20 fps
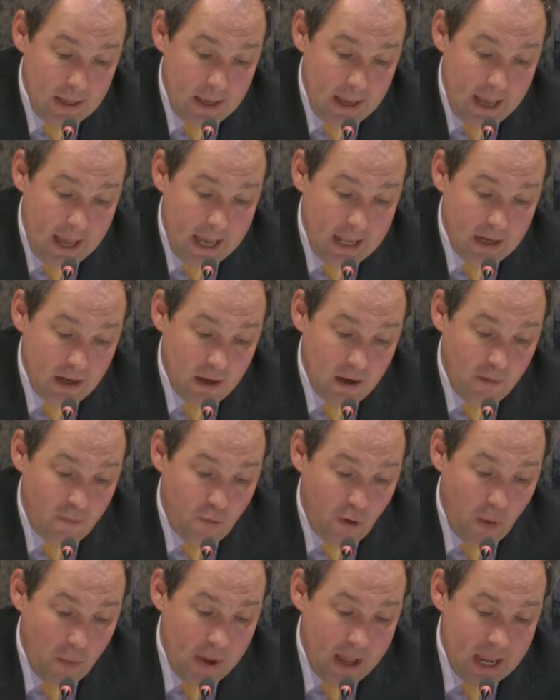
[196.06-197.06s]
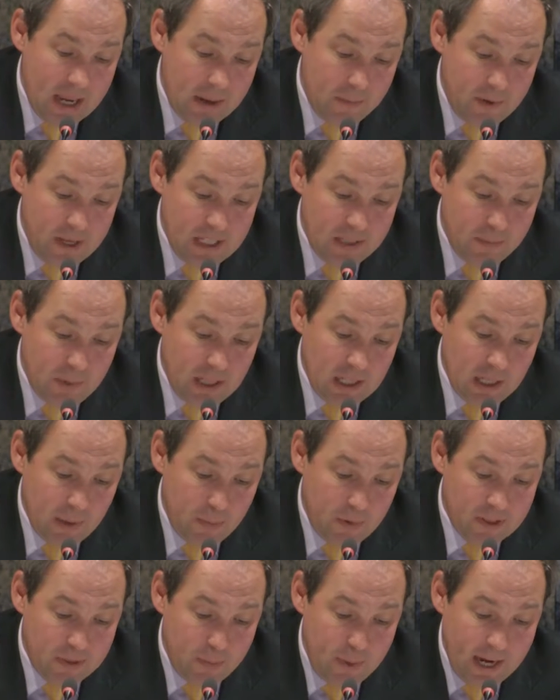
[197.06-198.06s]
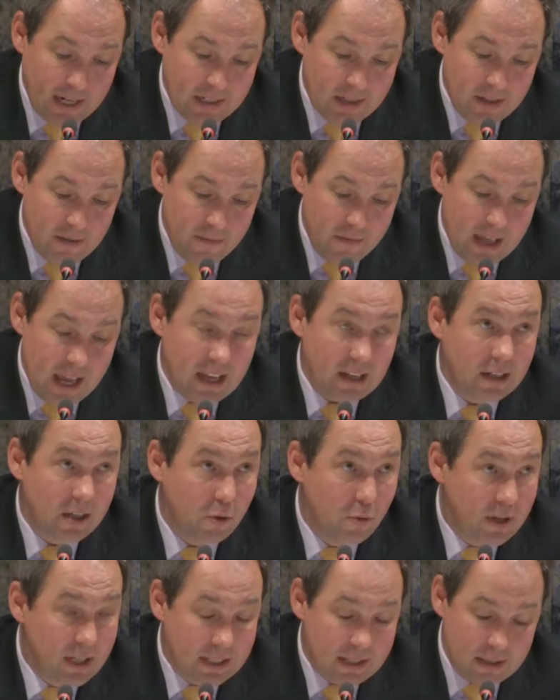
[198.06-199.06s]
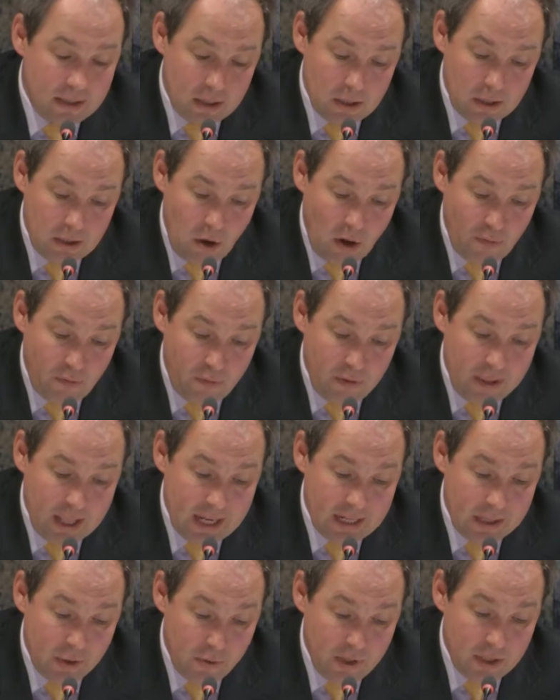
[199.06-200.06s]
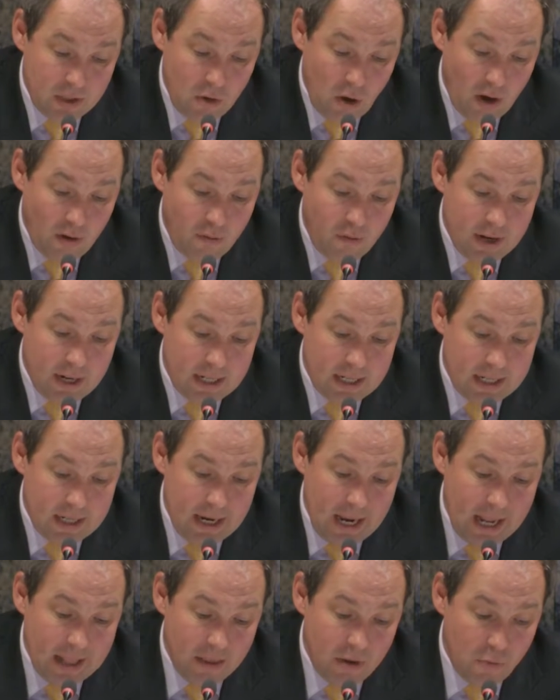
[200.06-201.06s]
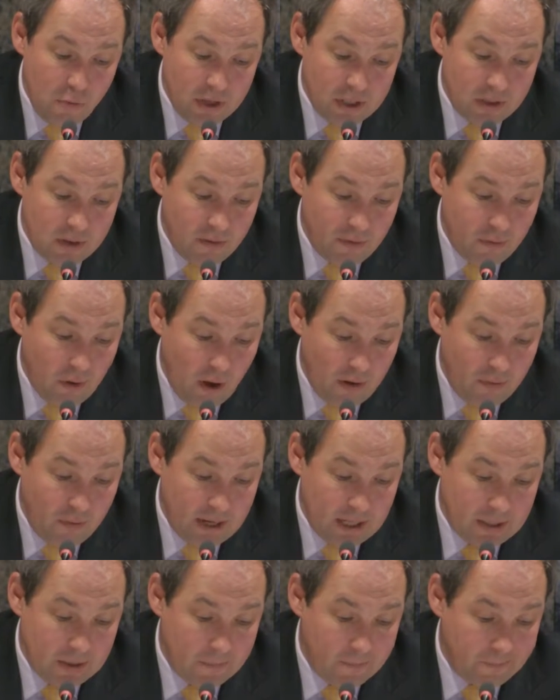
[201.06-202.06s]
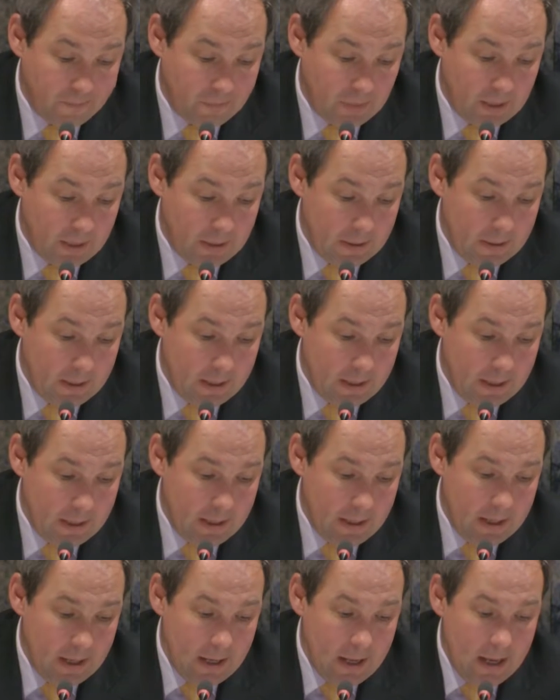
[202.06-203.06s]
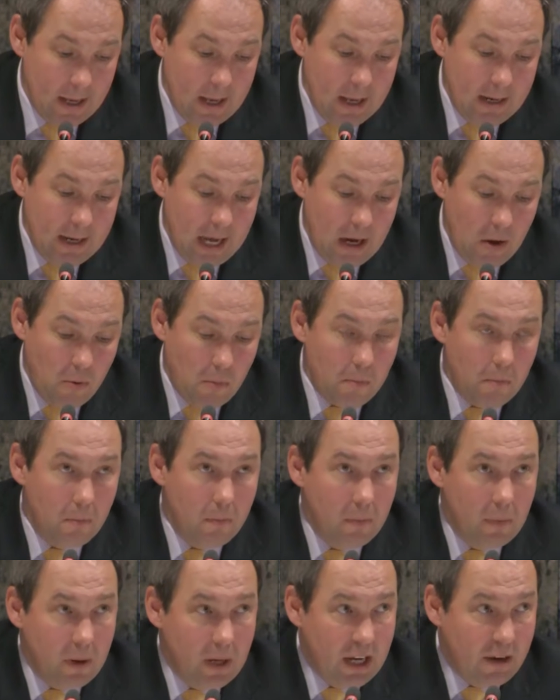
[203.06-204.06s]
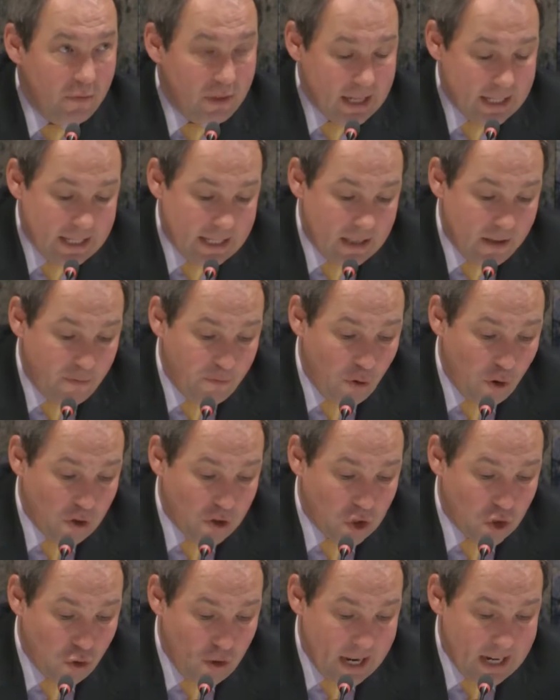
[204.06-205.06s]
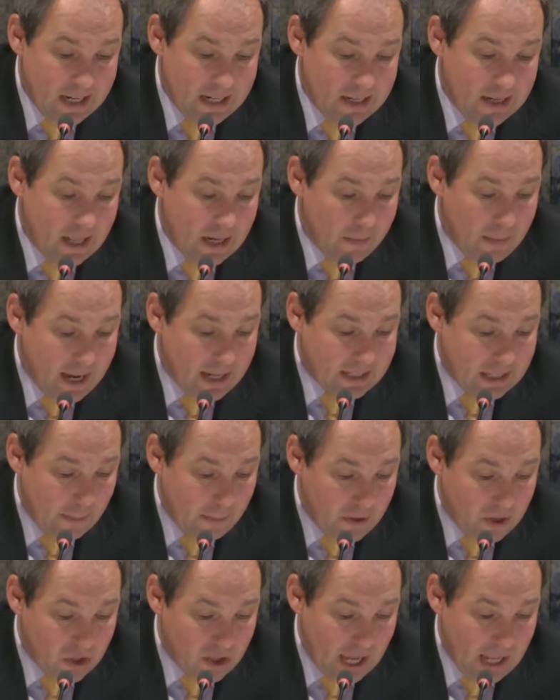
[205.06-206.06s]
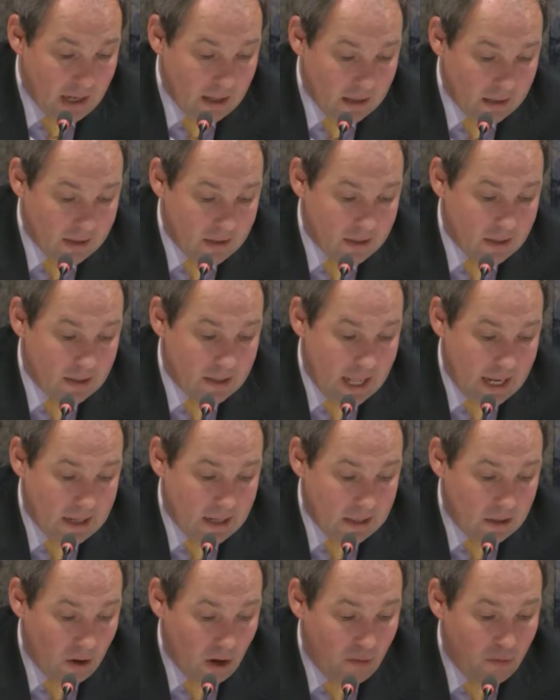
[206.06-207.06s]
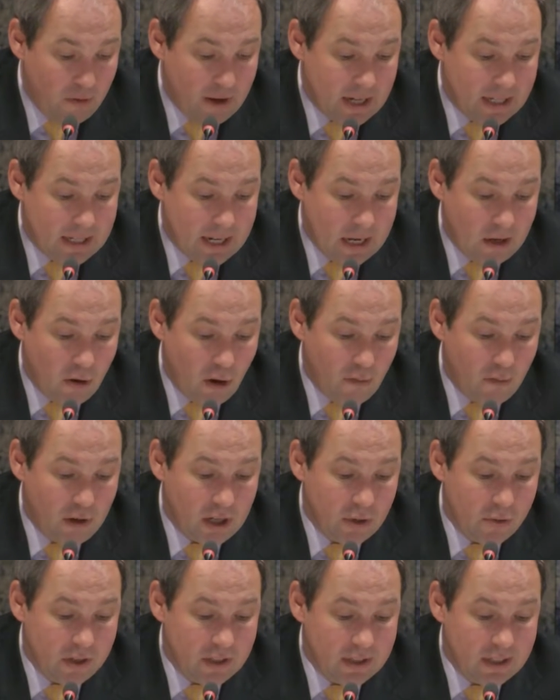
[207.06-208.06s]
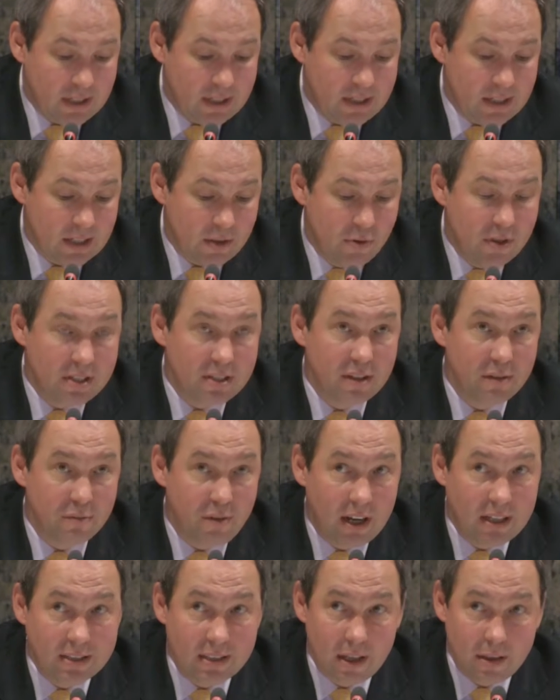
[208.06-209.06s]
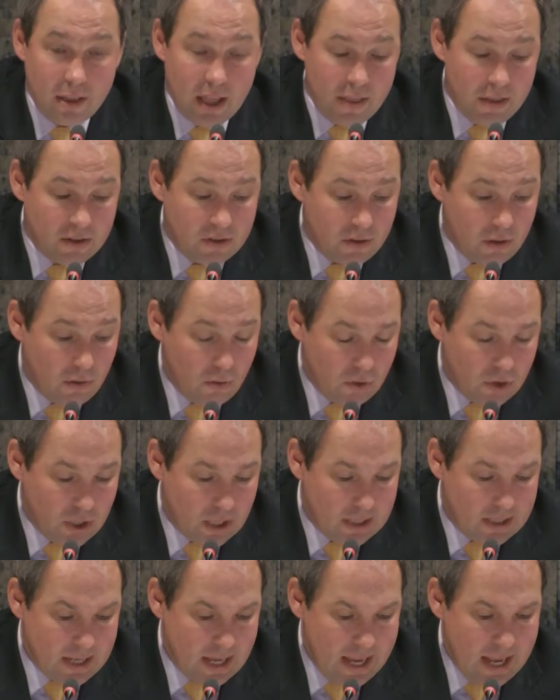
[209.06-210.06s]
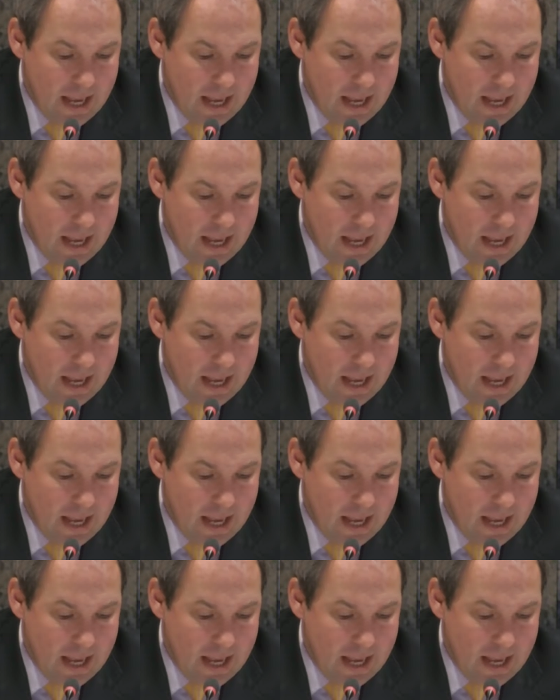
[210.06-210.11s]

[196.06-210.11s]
and from a peace-building perspective, they increase conflict and the risk of conflict. Now, if this is the first trend that makes up the channels, that the conflict and conflict risk is increasing faster than the solutions,